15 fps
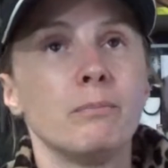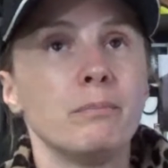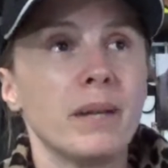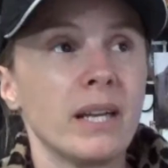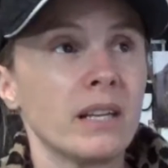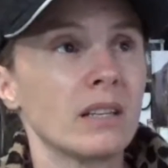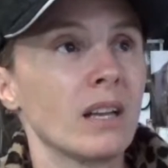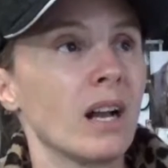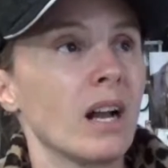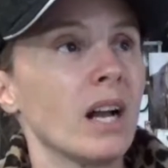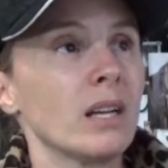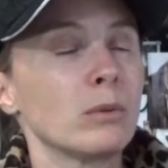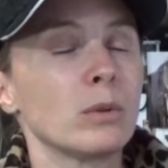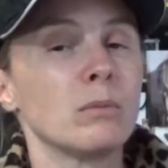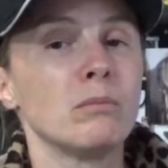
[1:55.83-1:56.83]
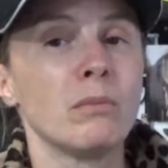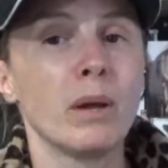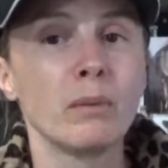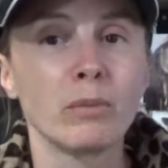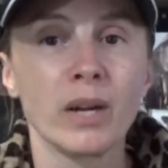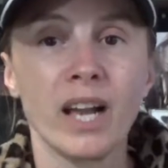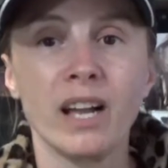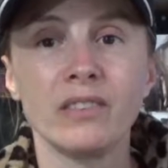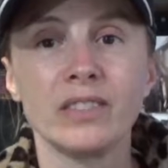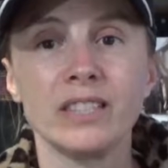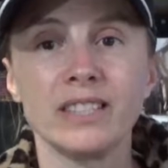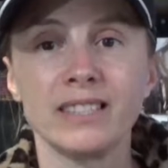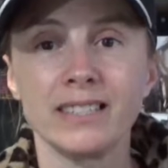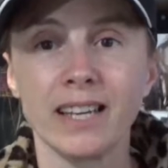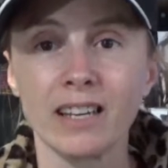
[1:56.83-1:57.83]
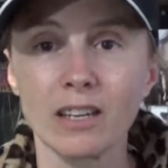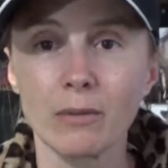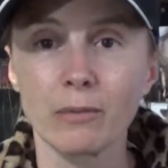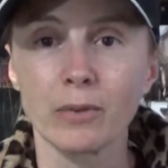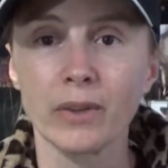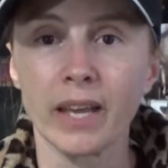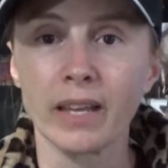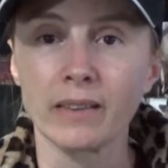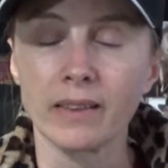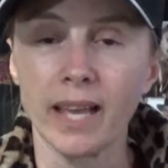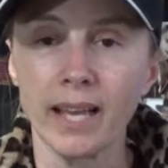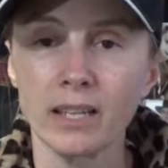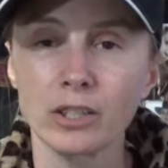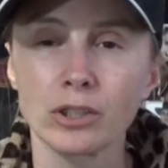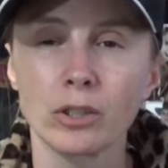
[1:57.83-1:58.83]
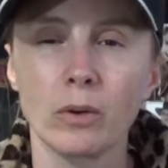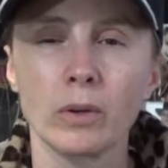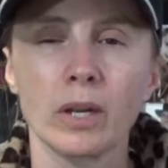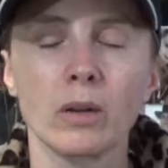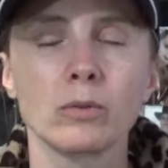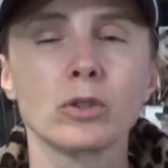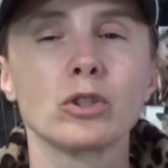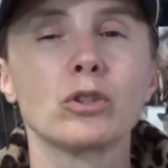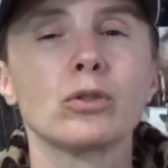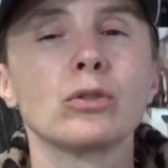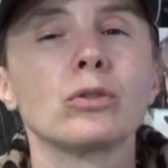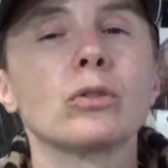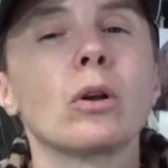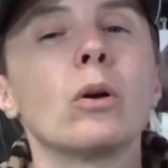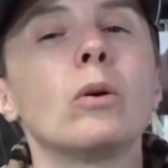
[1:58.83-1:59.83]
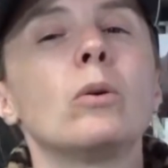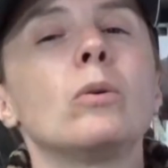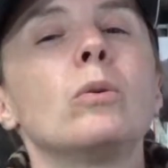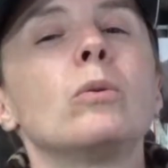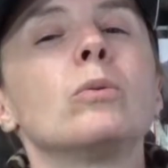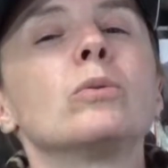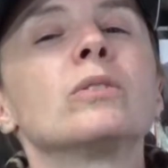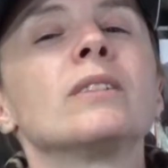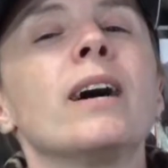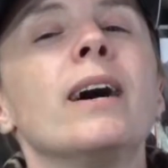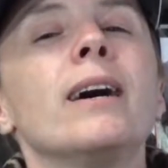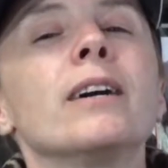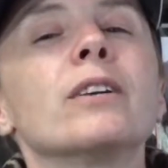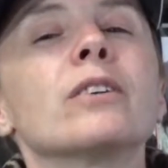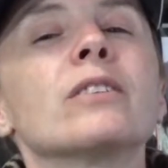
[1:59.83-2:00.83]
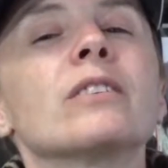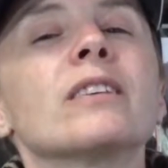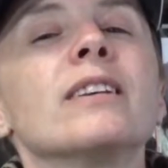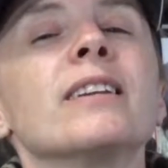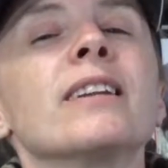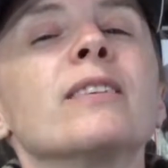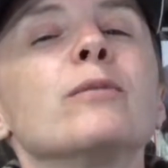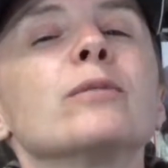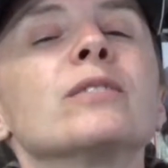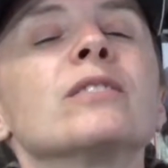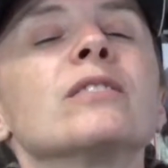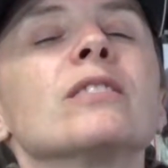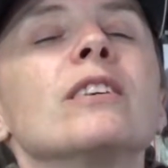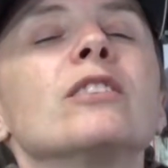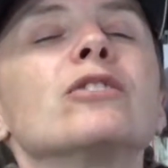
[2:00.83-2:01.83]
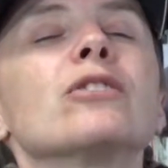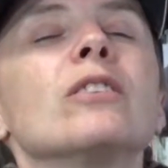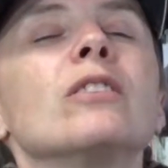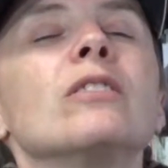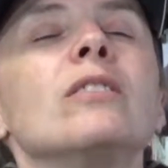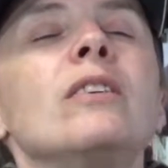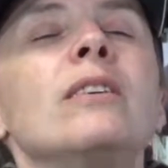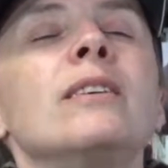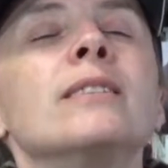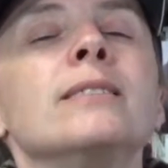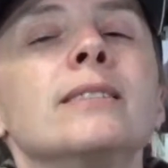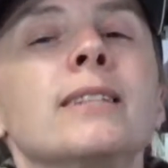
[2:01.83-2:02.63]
man, I remember having to get up for that last show, and I was so tired, and it was such a long